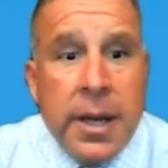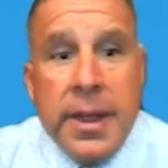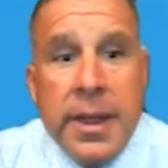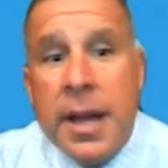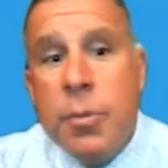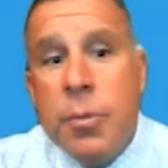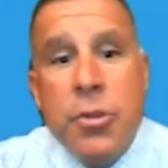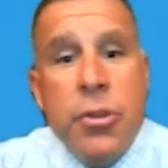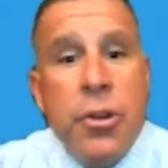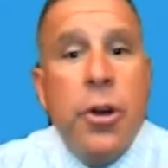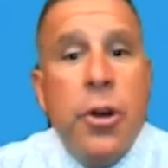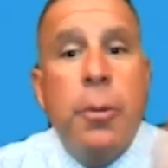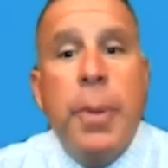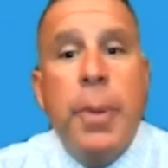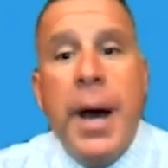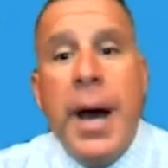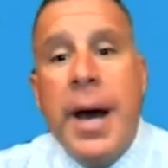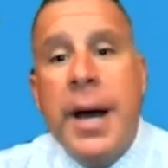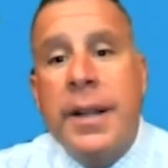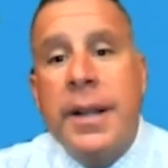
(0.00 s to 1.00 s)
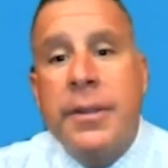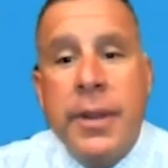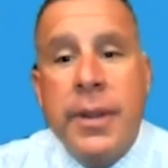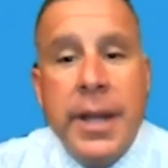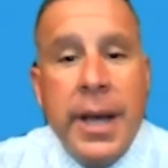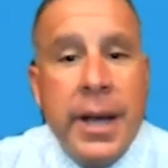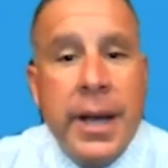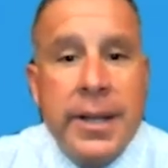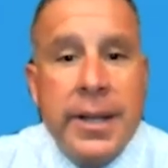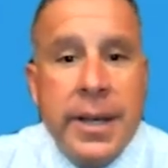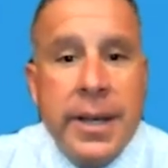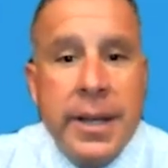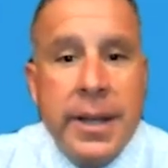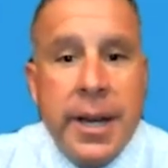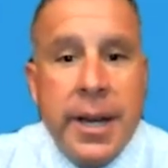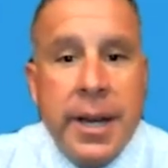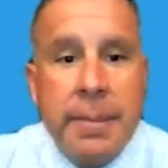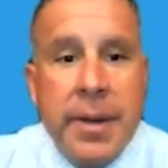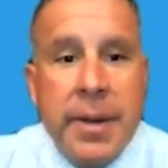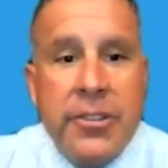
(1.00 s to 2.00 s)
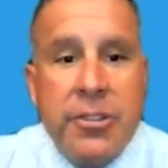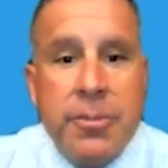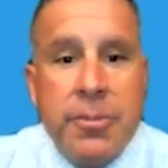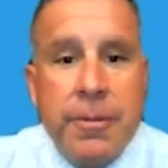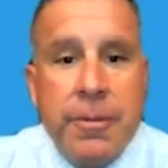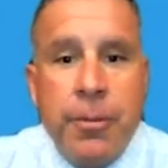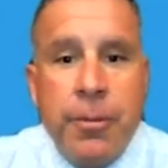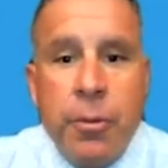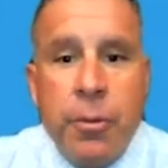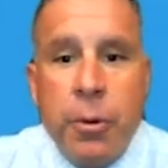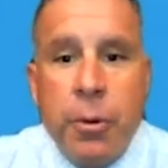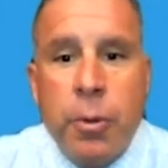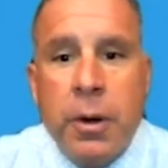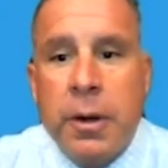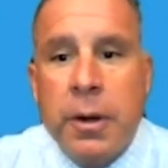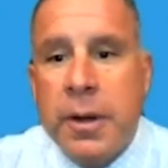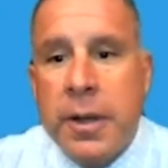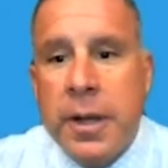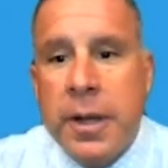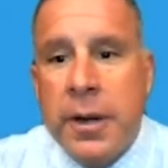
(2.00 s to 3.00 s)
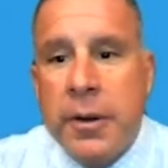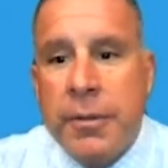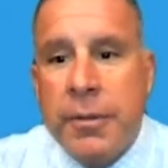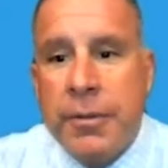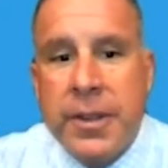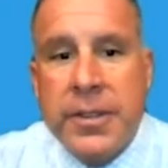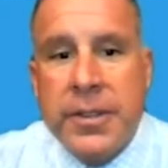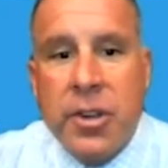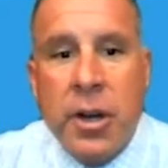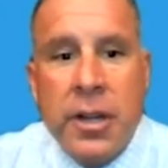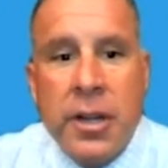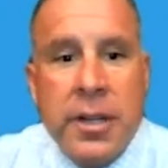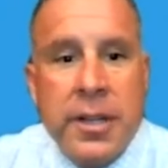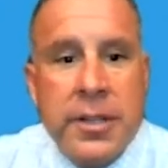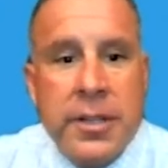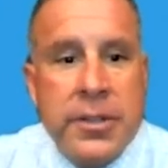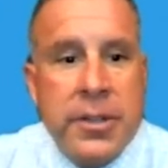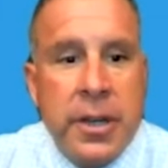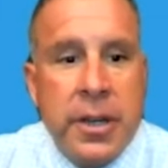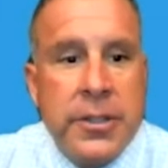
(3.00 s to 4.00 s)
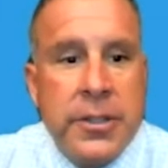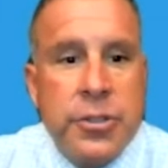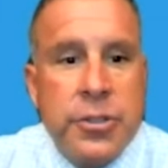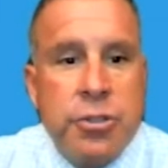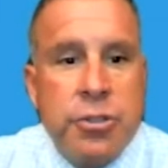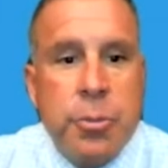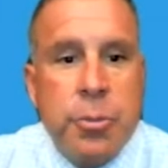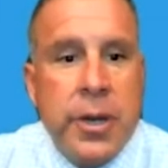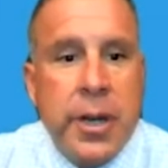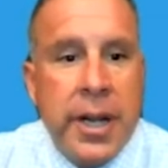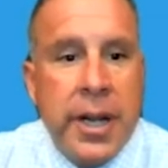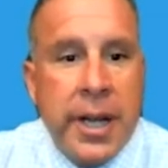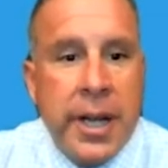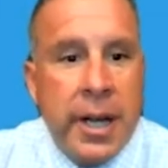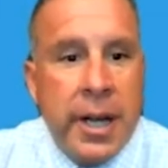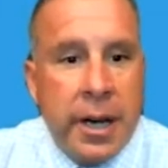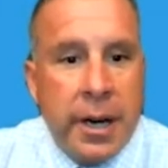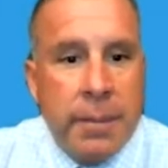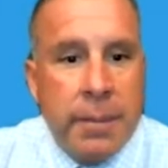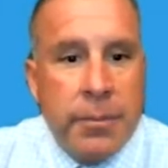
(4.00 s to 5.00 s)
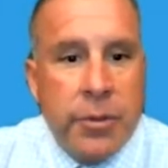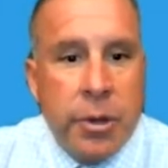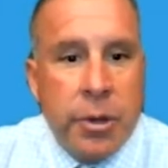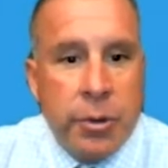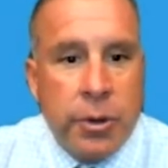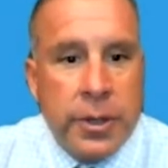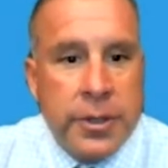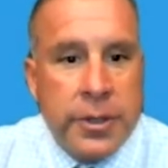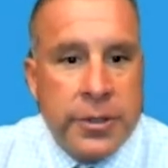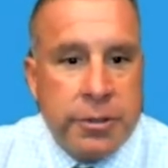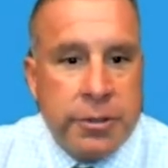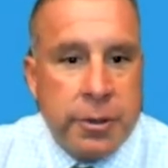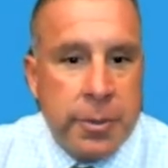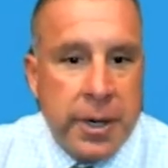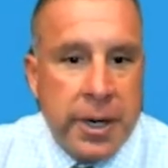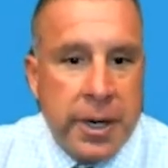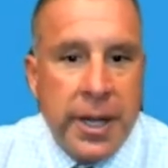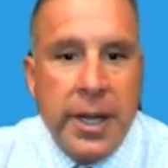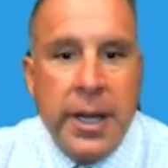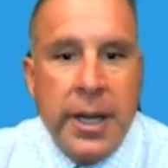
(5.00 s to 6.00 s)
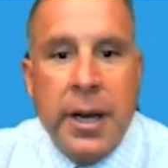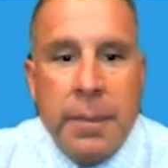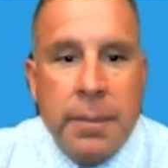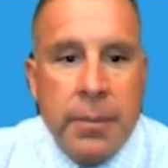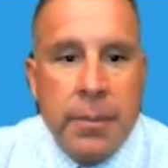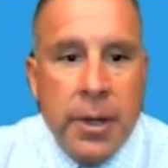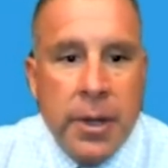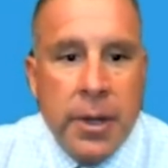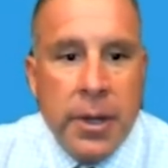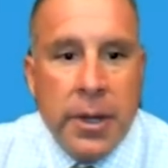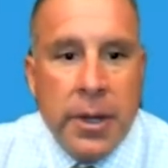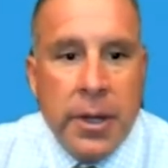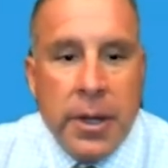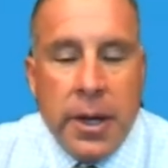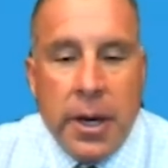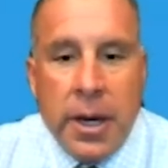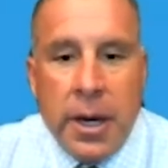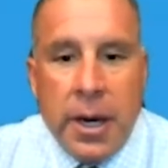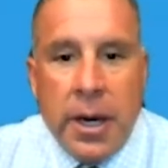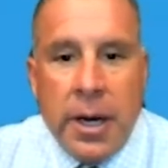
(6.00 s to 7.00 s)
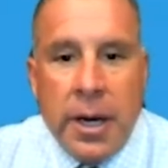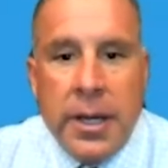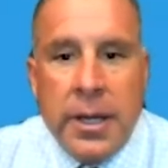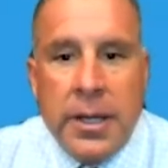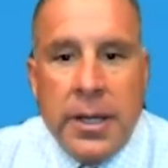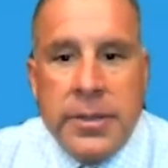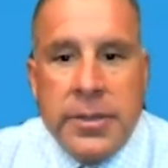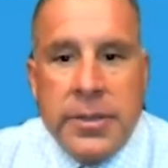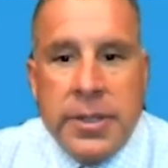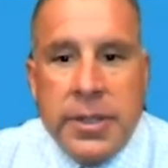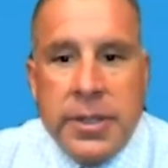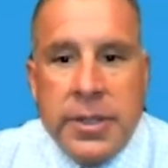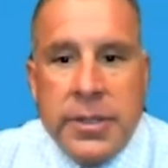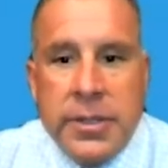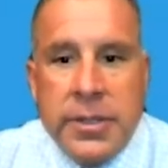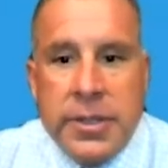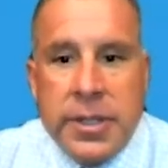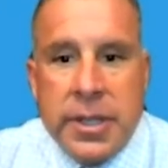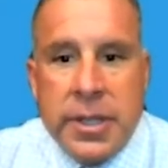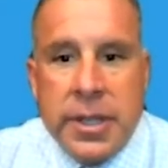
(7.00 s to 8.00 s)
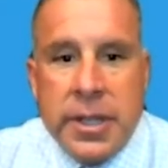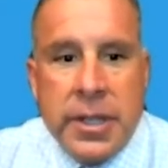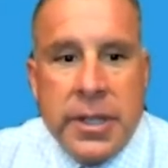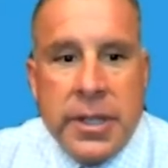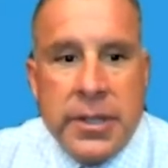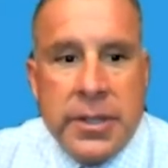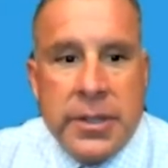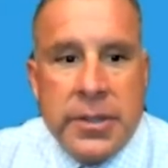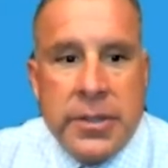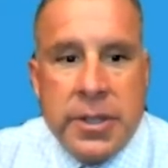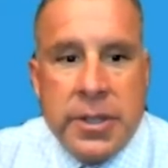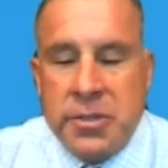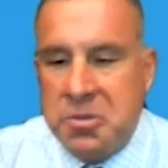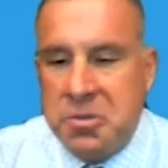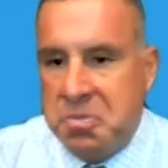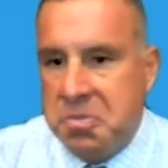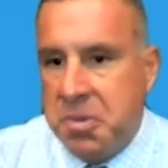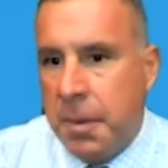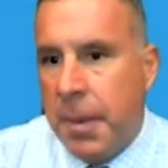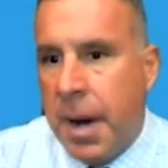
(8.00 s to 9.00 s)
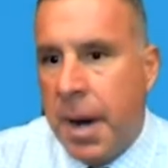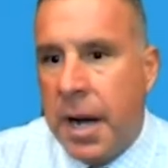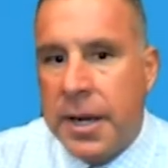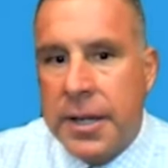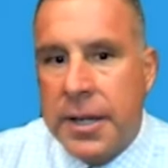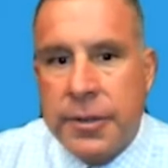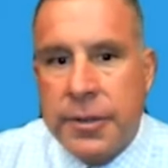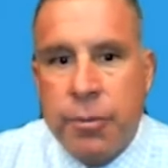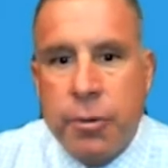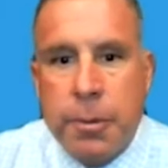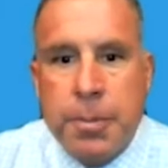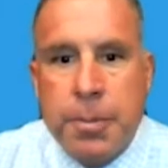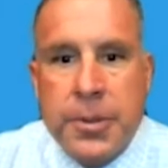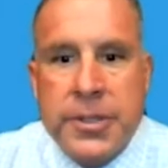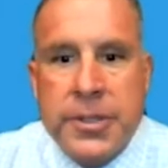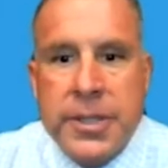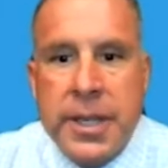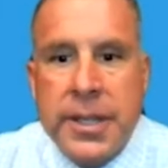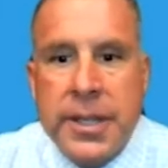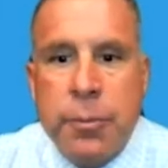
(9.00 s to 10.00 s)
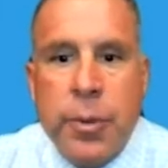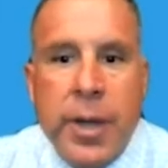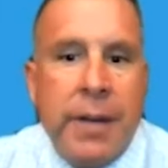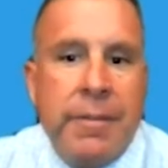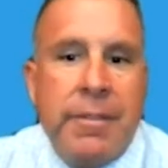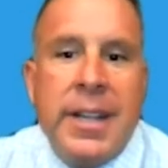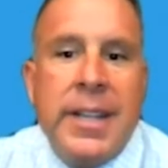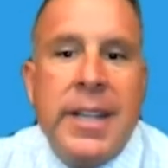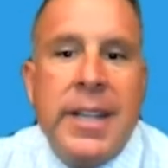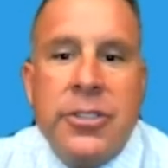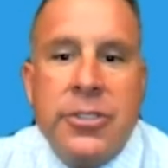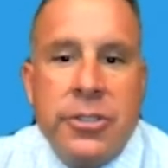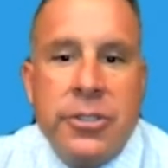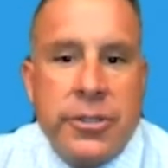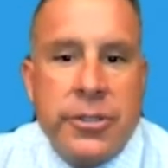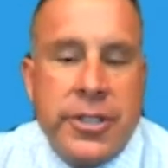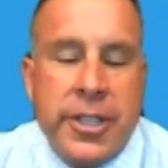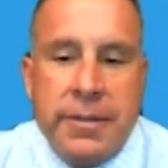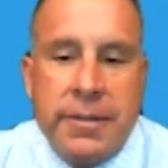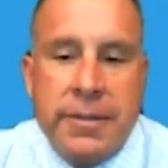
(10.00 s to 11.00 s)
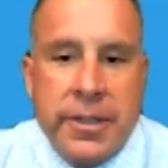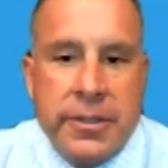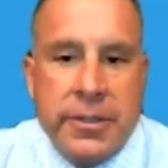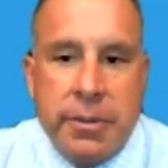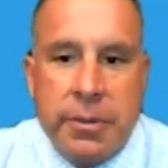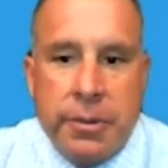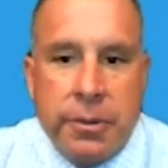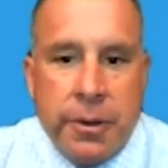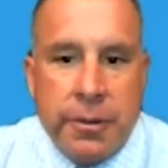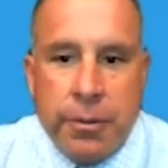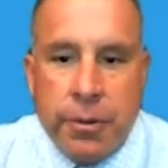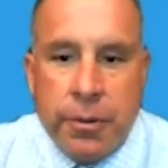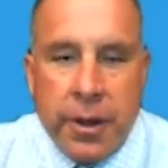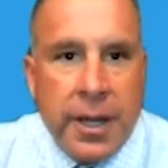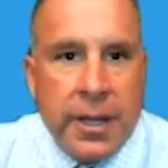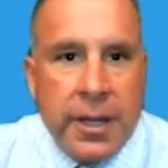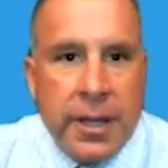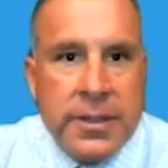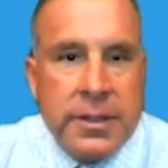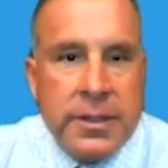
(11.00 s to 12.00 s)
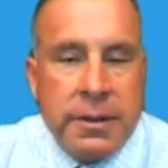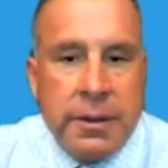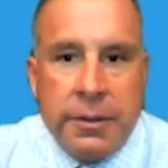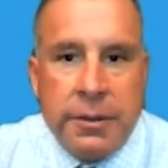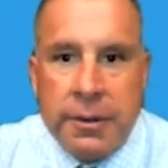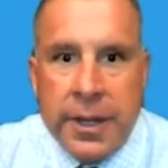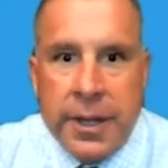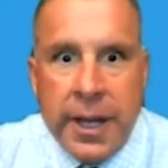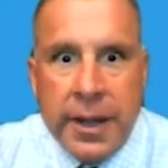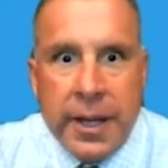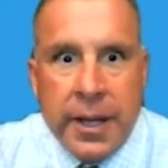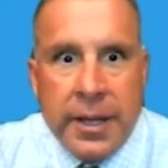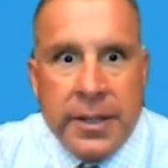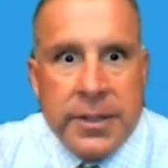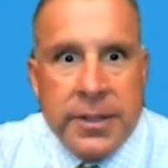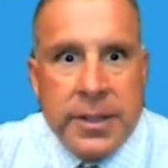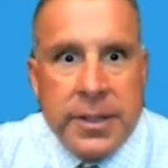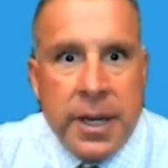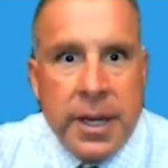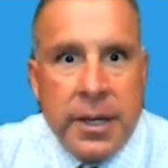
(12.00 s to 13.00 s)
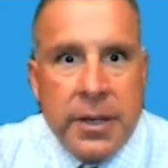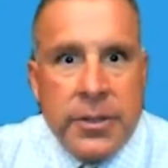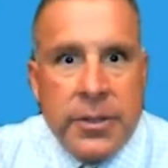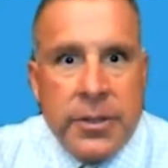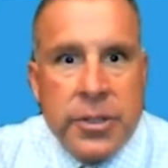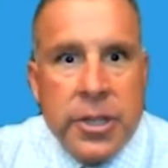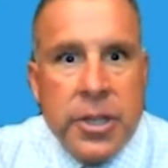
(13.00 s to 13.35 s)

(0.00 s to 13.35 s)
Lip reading: And then when you go back to the idea that I mentioned before, well, if this undistributed income, total undistributed income, is a modest 4%, then we have an additional savings of $34,000 or $38,000.